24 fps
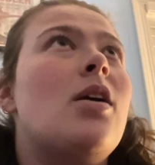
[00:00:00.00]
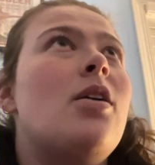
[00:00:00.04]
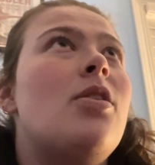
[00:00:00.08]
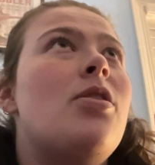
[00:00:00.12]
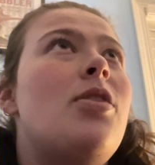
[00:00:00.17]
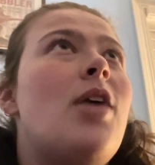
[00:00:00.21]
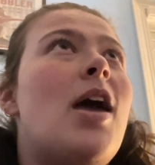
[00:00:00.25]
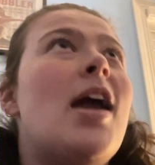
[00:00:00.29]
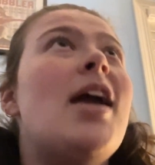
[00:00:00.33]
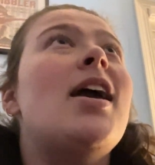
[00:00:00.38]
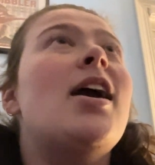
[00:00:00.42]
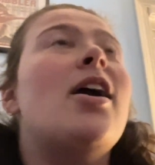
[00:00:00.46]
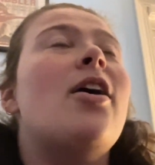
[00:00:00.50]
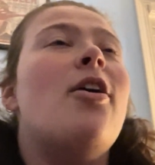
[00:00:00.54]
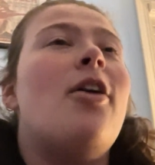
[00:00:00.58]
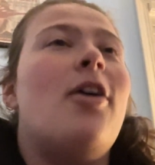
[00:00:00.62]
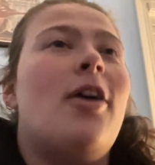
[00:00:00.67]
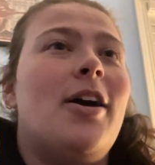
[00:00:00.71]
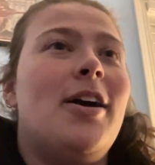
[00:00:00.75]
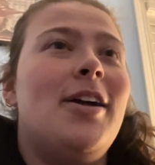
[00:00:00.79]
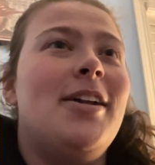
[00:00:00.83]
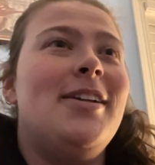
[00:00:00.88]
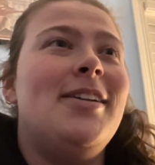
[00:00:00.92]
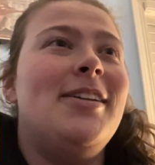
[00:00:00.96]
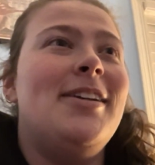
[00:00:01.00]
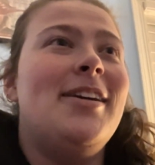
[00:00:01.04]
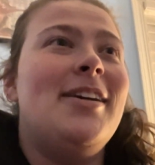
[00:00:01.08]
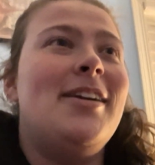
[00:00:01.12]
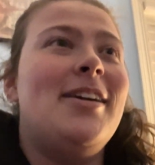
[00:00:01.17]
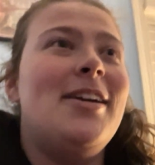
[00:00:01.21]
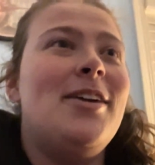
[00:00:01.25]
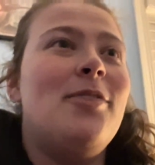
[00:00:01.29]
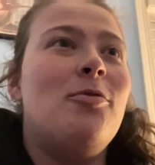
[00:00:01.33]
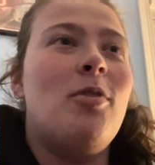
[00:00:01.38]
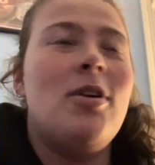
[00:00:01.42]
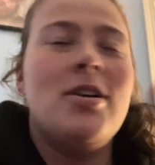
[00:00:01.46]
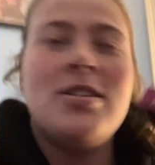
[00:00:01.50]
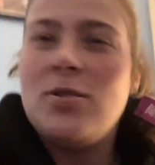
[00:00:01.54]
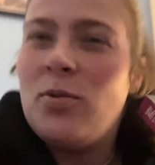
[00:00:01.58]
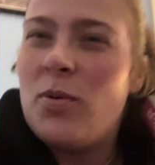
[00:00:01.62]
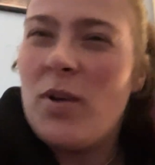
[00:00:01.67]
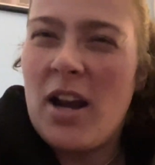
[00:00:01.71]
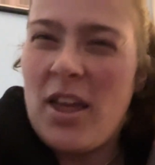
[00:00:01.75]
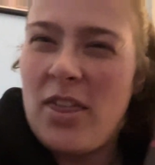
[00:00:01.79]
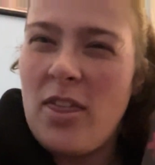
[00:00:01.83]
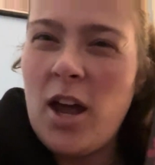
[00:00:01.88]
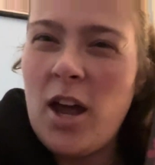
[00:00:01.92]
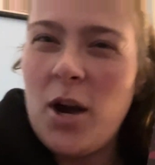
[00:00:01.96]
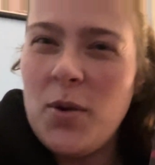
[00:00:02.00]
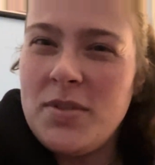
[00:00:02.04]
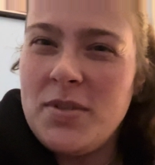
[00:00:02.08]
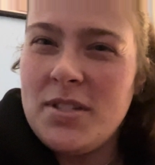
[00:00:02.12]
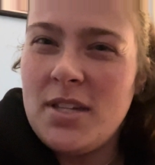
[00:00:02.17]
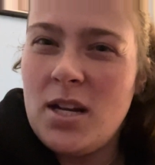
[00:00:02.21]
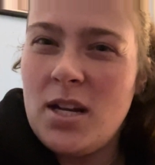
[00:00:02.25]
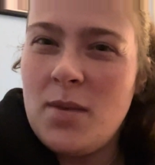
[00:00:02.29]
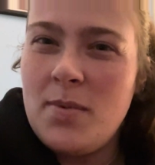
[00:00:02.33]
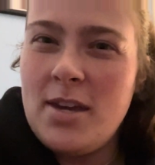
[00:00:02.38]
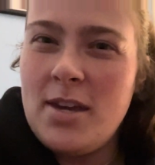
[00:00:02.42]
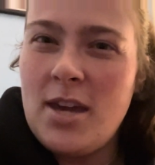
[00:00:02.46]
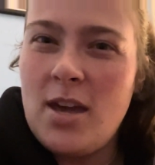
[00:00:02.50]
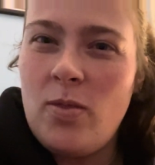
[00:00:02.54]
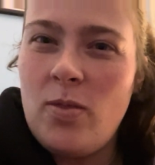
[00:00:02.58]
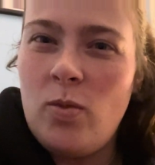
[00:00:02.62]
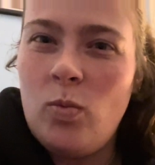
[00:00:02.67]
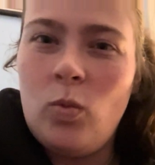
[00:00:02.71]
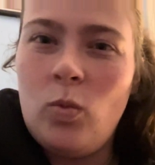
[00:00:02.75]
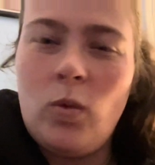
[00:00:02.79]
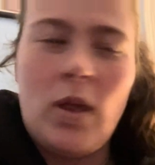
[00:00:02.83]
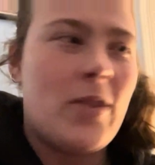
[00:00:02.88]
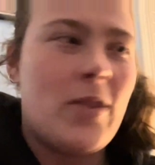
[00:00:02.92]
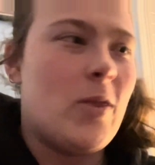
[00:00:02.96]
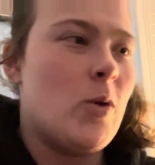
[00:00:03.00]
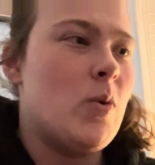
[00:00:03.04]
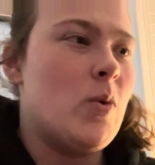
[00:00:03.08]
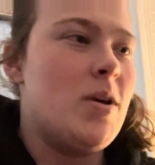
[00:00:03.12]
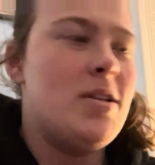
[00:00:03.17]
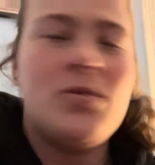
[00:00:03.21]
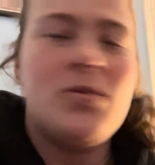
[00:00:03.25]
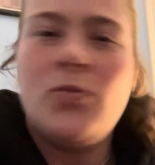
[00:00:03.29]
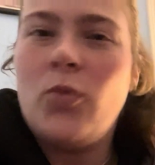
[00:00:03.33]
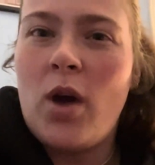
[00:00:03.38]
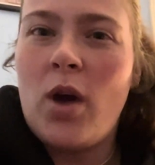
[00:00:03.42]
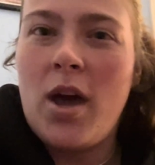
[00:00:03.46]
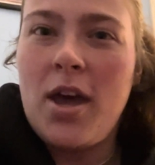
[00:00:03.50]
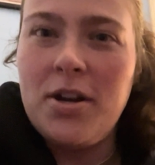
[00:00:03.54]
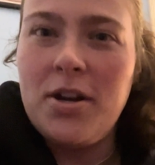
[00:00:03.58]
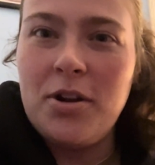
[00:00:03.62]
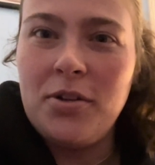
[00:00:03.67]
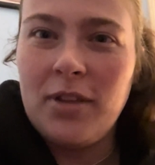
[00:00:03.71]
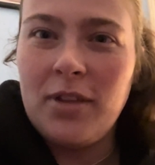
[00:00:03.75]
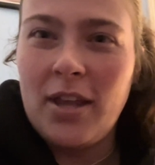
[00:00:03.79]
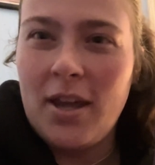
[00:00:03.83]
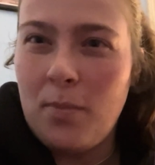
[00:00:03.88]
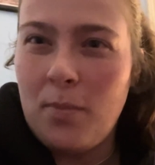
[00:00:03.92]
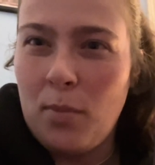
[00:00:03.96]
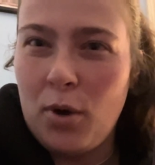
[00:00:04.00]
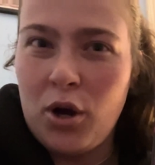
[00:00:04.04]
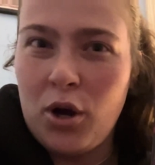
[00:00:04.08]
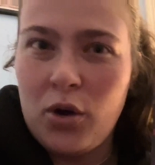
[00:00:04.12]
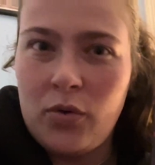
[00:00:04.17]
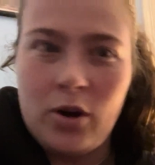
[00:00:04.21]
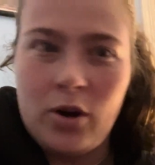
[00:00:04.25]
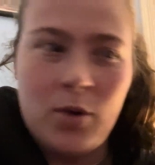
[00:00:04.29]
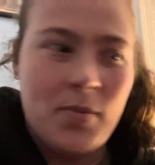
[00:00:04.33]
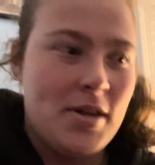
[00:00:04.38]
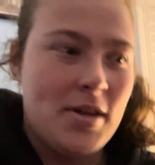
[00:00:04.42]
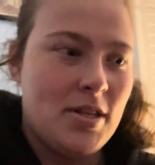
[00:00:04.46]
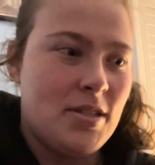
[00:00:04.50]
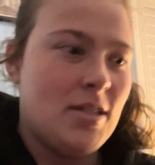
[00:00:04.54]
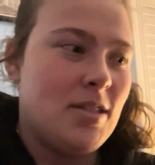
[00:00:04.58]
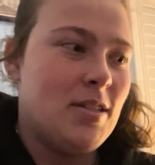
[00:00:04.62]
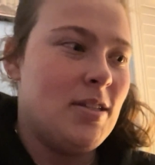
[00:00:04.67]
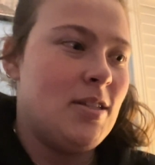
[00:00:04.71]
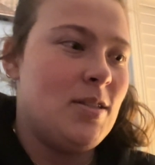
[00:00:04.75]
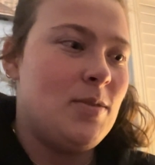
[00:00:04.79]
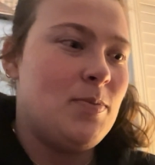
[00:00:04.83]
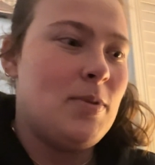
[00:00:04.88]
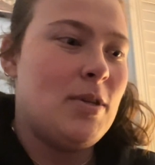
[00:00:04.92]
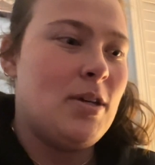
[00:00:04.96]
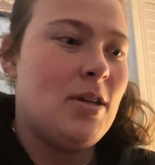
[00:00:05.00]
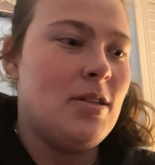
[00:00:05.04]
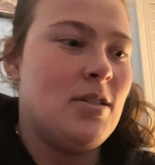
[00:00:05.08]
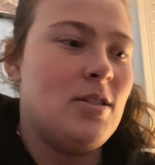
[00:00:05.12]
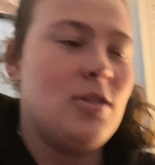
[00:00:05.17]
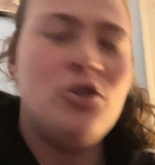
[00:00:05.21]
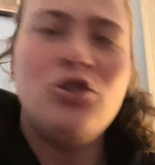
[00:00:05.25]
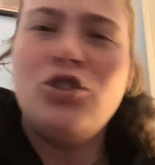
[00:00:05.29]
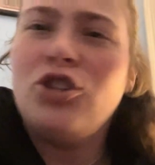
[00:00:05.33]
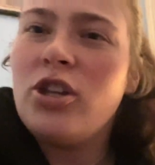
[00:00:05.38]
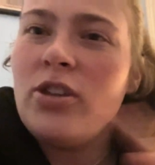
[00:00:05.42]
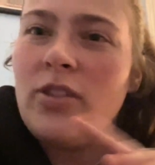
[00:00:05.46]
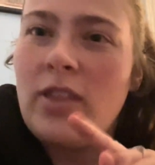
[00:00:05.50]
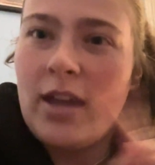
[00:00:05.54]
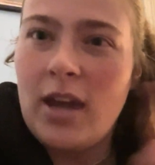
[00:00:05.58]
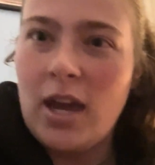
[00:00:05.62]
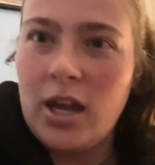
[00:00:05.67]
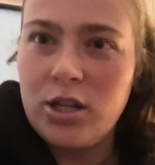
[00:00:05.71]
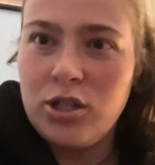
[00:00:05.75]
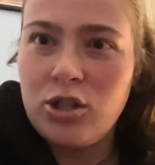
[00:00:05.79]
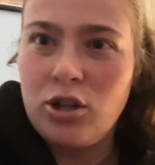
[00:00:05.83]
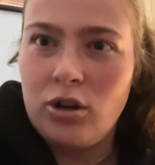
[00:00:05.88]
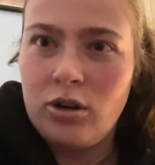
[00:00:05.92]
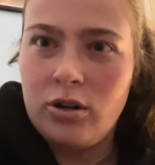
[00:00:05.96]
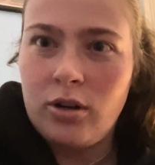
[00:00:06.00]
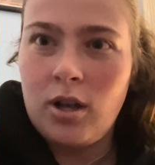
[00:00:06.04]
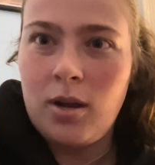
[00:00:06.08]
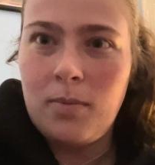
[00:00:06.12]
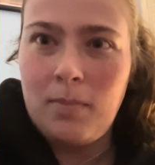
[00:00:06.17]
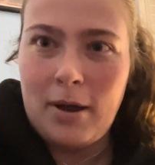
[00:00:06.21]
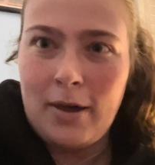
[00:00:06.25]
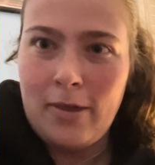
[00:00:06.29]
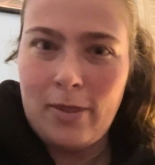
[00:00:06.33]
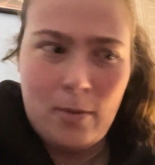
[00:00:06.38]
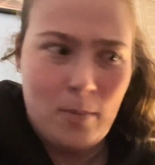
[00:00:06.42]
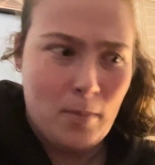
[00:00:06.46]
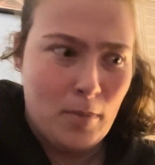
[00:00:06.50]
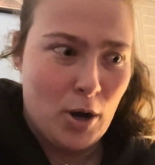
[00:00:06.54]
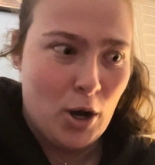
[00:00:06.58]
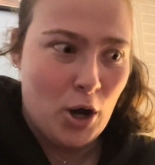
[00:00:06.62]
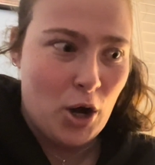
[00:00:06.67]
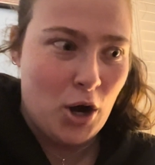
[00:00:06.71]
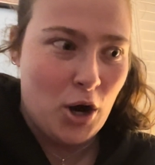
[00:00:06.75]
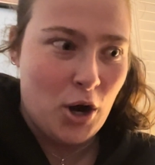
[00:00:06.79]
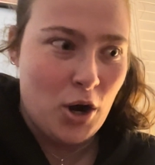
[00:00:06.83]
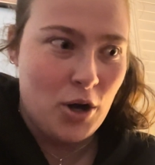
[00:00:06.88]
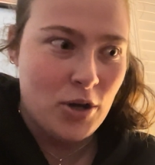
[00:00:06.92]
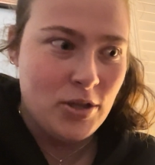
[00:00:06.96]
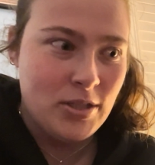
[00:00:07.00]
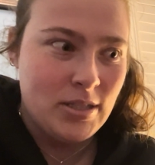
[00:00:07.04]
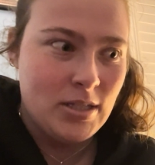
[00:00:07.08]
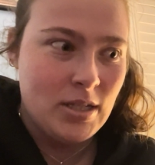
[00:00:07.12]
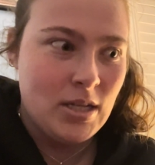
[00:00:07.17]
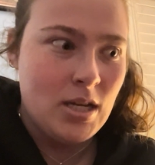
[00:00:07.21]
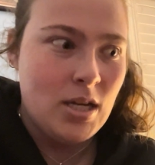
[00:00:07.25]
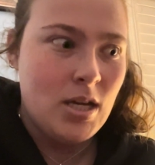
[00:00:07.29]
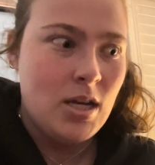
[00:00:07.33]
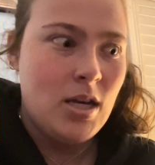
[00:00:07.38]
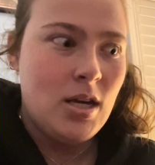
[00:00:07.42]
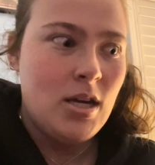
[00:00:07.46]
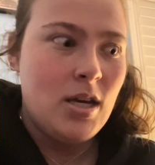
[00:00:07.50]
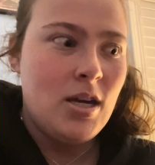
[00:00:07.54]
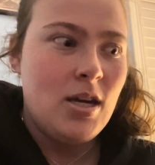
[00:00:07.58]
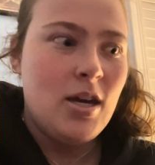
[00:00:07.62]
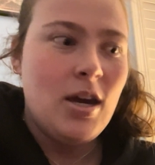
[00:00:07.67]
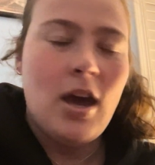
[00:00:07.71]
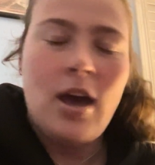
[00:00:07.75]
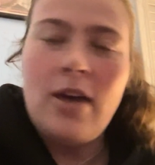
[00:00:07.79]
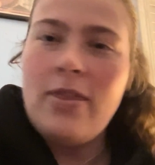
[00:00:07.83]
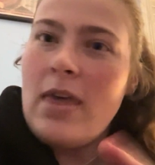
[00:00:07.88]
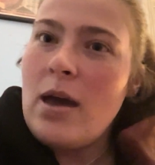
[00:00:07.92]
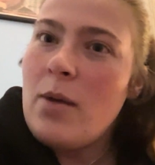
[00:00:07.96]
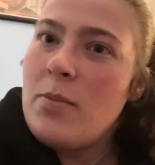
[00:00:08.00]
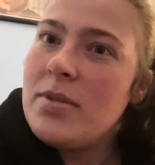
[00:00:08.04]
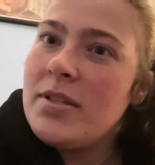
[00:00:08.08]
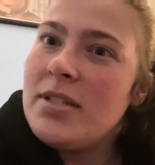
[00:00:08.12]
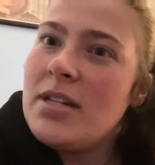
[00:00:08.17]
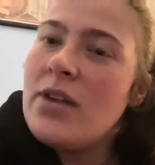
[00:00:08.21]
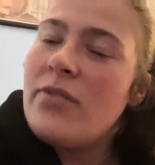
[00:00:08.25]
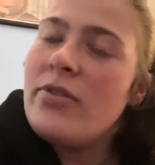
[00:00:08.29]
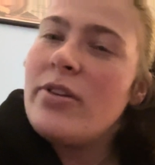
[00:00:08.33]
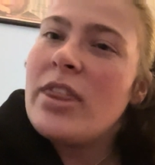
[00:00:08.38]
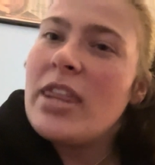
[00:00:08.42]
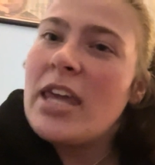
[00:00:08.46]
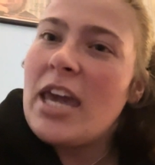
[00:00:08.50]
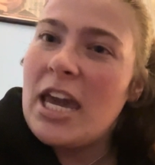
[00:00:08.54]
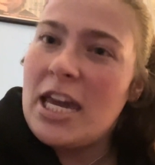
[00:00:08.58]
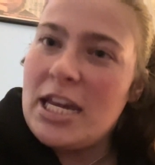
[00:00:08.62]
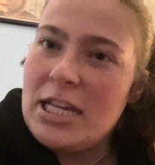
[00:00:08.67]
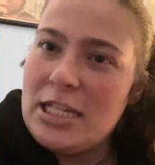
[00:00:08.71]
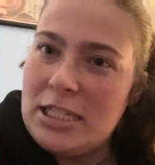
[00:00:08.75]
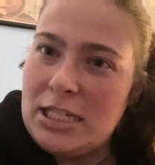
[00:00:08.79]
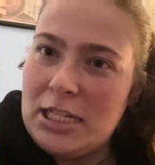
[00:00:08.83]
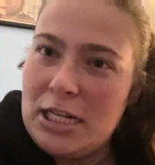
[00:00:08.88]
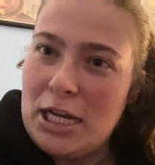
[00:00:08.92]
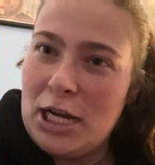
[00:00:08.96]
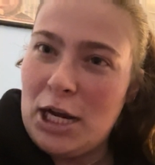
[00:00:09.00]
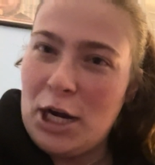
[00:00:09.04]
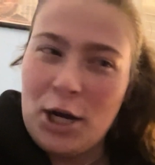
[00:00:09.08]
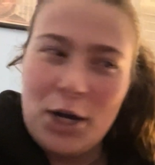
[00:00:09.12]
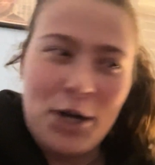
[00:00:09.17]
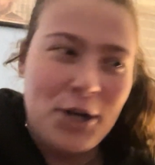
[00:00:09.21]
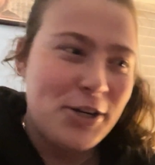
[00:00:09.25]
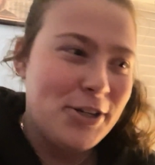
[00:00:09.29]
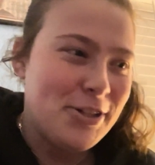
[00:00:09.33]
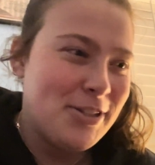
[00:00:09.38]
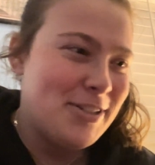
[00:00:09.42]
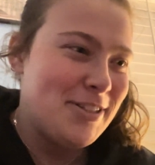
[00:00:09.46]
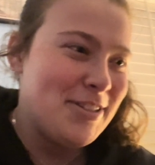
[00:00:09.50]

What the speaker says: thank God, it wasn't what I thought it was gonna be. And like, the reason why I don't like murder romances is because usually they get turned on by the murderers, and that was never the case in here.